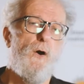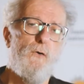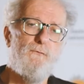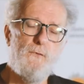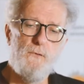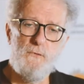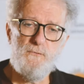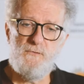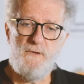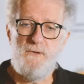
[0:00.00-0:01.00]
Of
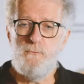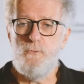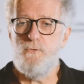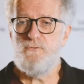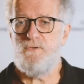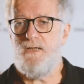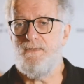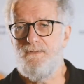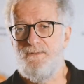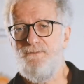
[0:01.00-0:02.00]
course, it was a
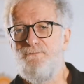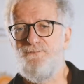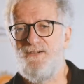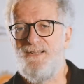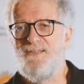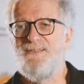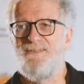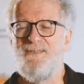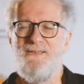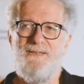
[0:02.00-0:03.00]
different,